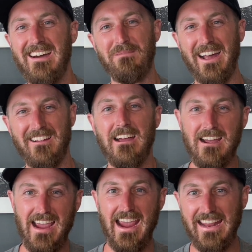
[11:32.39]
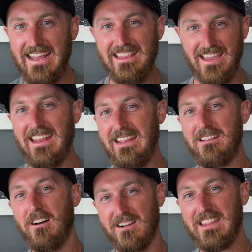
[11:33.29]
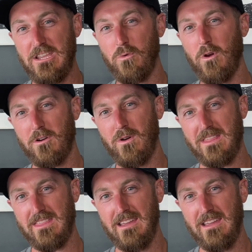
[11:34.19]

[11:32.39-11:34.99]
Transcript: But any dog that you work with,